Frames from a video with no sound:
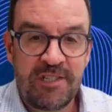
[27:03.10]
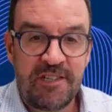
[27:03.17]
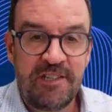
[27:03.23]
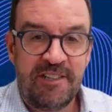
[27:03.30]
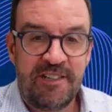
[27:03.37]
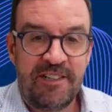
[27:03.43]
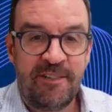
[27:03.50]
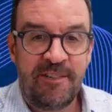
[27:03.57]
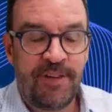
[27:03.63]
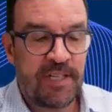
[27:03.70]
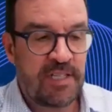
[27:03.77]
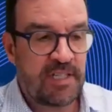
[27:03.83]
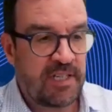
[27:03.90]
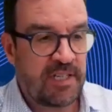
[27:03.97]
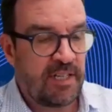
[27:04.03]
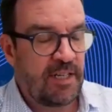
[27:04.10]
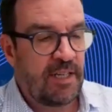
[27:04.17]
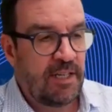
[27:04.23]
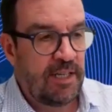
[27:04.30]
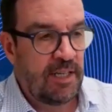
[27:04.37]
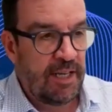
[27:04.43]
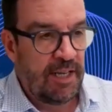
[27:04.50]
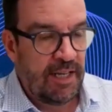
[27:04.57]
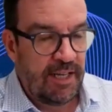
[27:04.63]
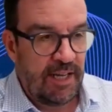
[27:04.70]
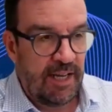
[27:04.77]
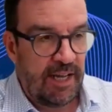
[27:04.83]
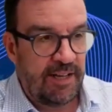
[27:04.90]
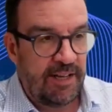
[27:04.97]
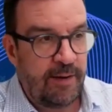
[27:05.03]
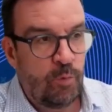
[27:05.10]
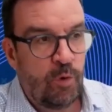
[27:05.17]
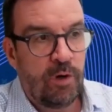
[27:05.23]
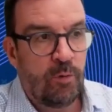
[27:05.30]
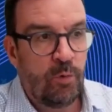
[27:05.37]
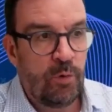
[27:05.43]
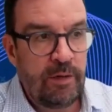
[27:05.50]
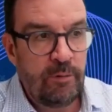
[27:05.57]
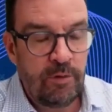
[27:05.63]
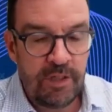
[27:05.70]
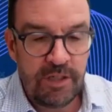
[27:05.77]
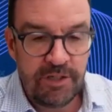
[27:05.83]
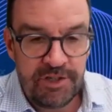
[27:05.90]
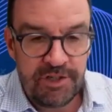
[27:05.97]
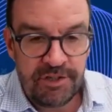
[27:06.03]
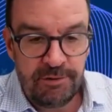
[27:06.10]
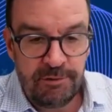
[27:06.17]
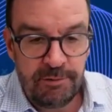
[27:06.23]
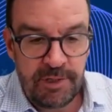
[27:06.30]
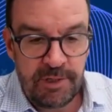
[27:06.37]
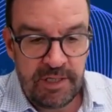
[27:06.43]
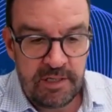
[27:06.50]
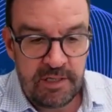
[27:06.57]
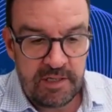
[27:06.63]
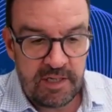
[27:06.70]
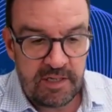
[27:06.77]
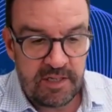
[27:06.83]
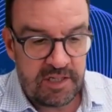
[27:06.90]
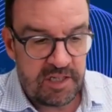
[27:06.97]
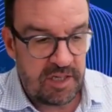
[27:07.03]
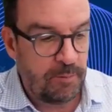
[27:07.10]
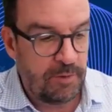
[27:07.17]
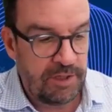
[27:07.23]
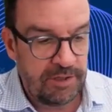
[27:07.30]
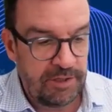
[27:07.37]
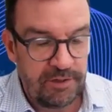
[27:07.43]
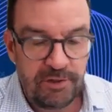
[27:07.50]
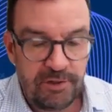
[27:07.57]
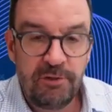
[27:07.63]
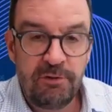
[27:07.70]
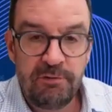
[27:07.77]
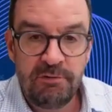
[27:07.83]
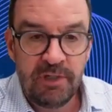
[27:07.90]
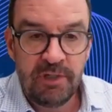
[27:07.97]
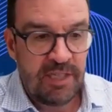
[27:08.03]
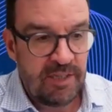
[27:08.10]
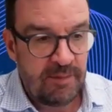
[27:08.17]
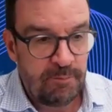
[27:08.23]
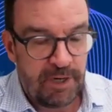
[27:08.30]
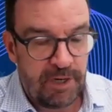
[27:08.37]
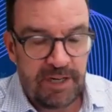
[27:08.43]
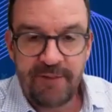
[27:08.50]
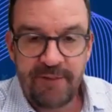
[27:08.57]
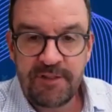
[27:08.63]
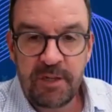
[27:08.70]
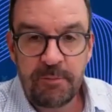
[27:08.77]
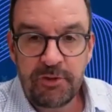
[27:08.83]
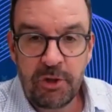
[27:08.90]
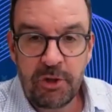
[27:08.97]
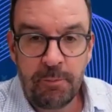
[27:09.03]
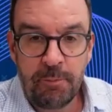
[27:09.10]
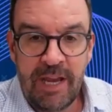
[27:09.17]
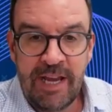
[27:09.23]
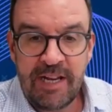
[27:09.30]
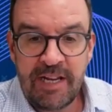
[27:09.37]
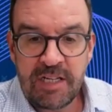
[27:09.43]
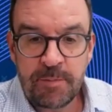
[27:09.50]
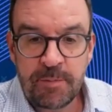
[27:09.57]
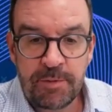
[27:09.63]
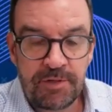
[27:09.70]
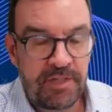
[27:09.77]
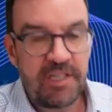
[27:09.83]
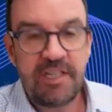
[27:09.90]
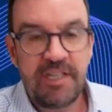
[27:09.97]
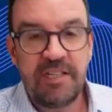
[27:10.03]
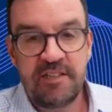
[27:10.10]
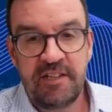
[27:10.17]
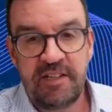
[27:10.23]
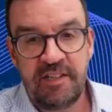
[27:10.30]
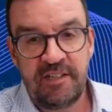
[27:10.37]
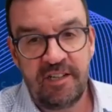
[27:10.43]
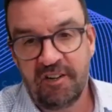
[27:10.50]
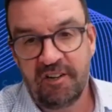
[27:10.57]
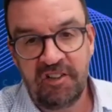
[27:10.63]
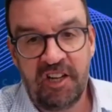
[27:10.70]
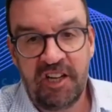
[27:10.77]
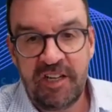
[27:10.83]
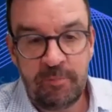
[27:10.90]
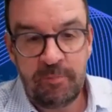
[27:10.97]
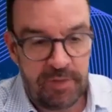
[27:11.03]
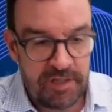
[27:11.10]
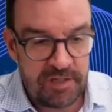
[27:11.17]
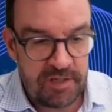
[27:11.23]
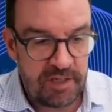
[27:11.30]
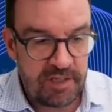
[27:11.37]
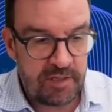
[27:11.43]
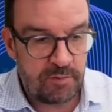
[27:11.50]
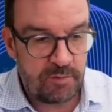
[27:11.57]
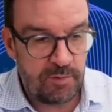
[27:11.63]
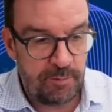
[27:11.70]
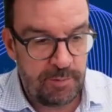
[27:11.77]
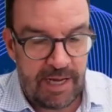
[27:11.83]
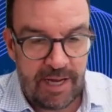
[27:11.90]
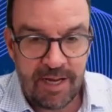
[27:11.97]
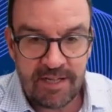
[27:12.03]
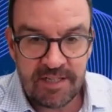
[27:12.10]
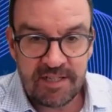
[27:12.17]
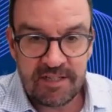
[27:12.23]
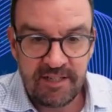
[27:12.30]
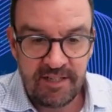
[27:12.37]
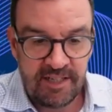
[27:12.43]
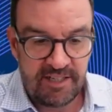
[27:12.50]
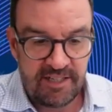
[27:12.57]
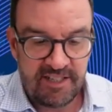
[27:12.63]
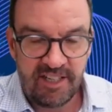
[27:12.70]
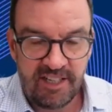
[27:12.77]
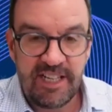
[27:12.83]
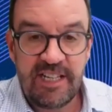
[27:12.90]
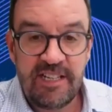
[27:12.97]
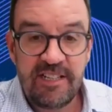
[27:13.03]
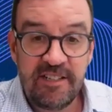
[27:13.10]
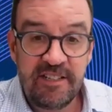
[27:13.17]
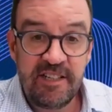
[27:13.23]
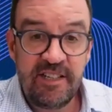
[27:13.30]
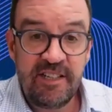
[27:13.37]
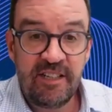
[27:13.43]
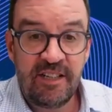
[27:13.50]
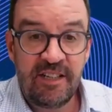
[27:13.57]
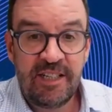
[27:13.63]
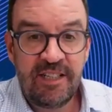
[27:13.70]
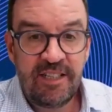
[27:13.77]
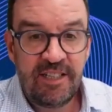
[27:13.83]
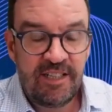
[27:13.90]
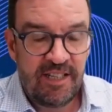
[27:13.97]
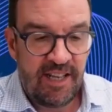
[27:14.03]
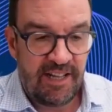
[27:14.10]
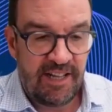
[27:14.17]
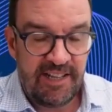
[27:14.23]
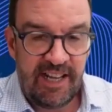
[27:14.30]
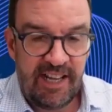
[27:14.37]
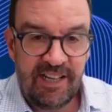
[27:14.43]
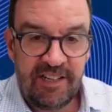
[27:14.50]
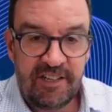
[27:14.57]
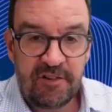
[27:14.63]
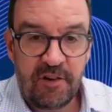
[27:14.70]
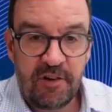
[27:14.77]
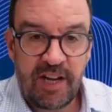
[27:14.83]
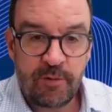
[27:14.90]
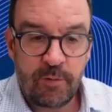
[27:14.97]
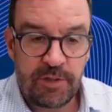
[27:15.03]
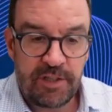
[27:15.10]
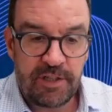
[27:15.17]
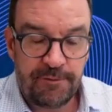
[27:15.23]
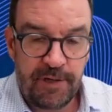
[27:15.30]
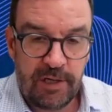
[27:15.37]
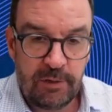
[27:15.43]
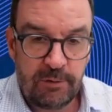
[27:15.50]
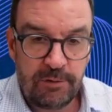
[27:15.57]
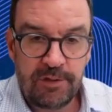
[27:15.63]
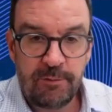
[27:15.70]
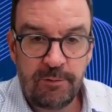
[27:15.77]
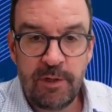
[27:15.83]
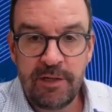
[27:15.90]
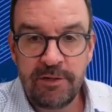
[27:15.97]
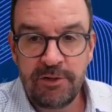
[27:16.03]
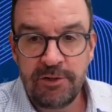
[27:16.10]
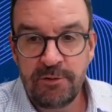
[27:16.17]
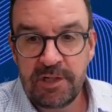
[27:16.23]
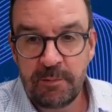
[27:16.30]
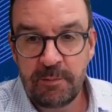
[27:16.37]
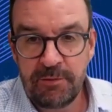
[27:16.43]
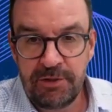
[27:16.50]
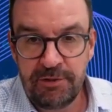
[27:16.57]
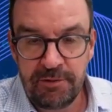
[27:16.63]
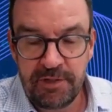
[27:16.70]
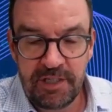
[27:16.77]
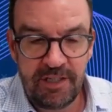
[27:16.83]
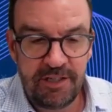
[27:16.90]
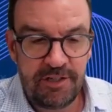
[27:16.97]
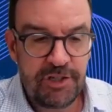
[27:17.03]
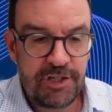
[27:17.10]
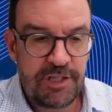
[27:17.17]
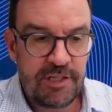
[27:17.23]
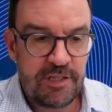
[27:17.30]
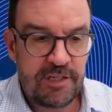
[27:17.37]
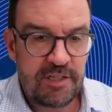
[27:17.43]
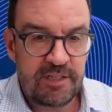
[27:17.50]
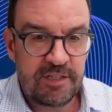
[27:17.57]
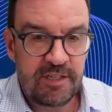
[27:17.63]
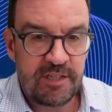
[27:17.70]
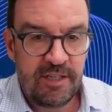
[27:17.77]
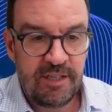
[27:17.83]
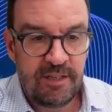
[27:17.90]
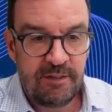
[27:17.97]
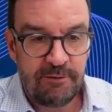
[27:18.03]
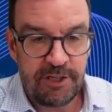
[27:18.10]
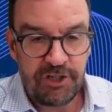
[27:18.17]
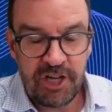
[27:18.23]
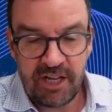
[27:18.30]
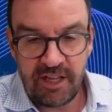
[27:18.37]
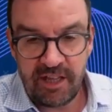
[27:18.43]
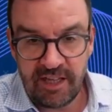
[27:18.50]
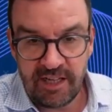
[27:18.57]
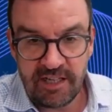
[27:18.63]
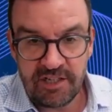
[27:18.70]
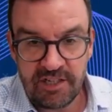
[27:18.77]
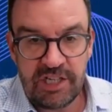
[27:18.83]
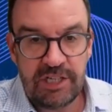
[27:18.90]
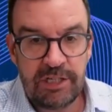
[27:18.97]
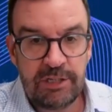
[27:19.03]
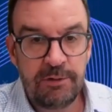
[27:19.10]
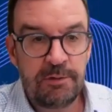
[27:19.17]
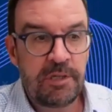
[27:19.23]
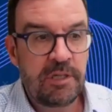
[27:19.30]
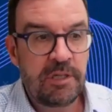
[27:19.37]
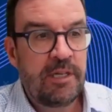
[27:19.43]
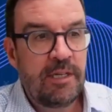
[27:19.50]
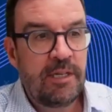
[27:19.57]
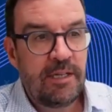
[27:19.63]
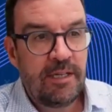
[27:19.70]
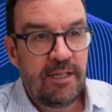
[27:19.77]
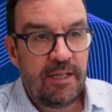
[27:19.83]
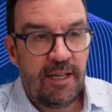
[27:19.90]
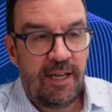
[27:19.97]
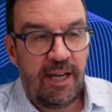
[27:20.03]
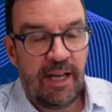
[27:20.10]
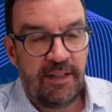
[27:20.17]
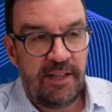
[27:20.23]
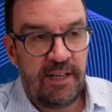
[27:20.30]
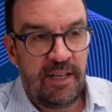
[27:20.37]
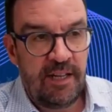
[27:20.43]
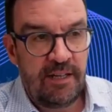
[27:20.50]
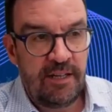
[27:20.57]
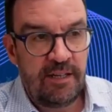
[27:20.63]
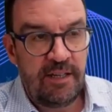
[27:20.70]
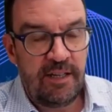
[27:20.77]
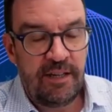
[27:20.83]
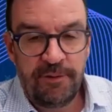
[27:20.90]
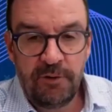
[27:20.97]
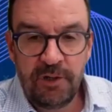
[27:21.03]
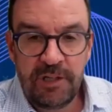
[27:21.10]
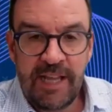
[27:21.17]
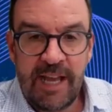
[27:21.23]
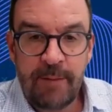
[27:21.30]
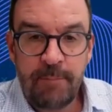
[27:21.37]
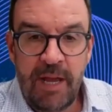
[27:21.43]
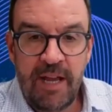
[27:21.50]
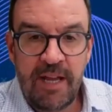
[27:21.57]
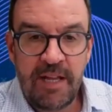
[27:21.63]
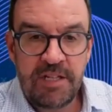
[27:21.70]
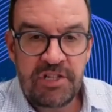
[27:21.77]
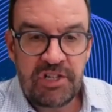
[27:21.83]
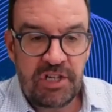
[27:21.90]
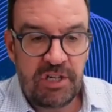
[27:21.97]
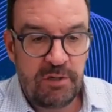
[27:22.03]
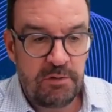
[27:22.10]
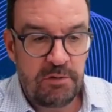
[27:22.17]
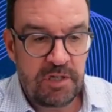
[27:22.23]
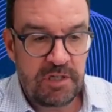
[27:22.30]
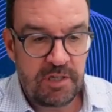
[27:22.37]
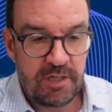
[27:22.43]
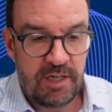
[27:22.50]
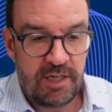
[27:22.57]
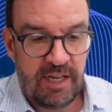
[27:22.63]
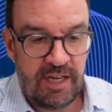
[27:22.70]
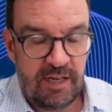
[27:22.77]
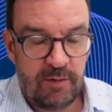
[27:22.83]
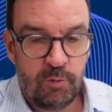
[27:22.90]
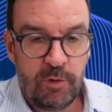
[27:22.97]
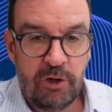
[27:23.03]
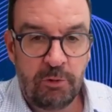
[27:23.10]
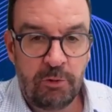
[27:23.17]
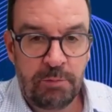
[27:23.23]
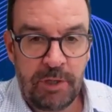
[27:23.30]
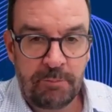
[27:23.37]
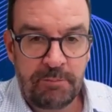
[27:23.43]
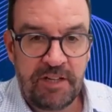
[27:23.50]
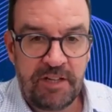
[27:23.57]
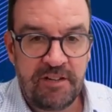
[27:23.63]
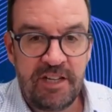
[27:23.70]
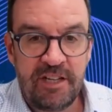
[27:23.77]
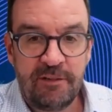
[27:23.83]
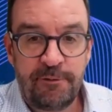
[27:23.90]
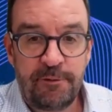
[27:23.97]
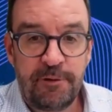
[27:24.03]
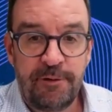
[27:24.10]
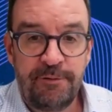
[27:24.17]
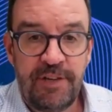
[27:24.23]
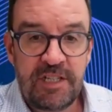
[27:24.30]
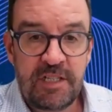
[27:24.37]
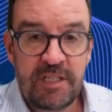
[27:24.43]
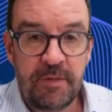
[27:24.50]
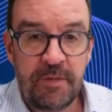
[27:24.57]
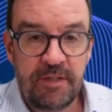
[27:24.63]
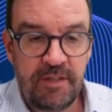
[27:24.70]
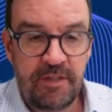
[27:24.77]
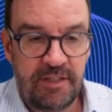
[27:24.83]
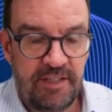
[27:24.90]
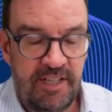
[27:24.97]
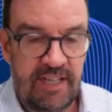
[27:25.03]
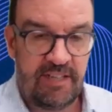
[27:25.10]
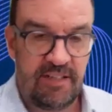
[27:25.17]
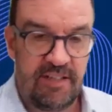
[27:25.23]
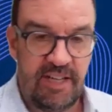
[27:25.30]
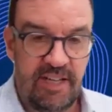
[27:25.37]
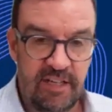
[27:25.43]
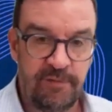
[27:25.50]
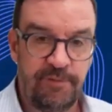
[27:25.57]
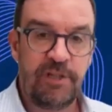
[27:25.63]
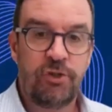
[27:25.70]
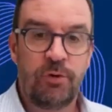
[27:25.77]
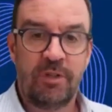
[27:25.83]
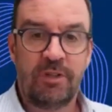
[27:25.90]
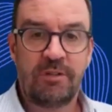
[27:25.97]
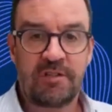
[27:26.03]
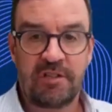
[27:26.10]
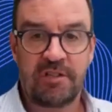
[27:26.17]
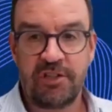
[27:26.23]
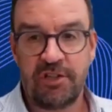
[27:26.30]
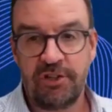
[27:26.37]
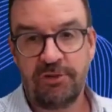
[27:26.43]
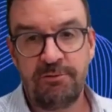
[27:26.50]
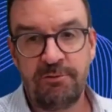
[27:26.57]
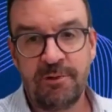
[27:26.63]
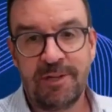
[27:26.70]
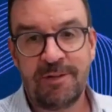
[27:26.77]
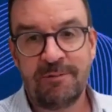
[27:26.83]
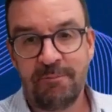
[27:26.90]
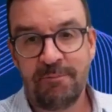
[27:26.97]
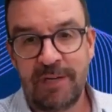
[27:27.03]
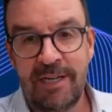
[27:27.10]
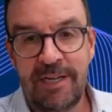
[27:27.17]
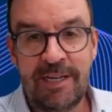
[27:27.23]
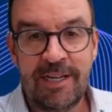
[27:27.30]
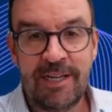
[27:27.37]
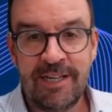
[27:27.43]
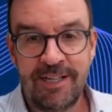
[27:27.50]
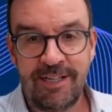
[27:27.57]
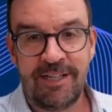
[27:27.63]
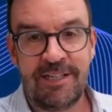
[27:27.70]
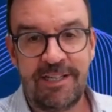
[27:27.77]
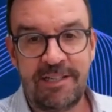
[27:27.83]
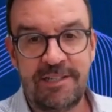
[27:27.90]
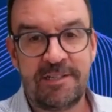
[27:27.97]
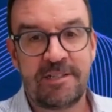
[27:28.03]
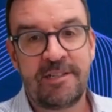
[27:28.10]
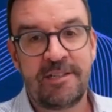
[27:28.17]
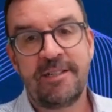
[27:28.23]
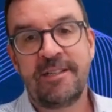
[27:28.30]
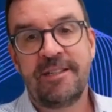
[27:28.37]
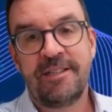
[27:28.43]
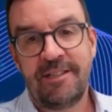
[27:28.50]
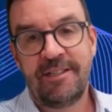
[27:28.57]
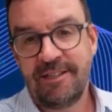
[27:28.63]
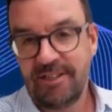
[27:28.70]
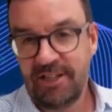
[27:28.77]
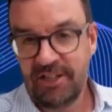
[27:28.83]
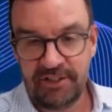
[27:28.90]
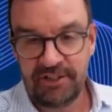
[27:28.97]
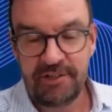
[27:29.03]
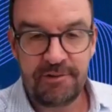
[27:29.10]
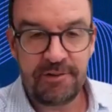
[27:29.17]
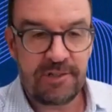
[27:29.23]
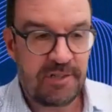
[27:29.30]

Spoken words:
in investing. And then what we will do is someone who might have some domain expertise in online business would be asked to lead the deal, and they'll interact with the founder and we'll do some due diligence. We check things out. And then if all that pans out, we open up the deal for investment, and then individuals, you, me, Liz, others,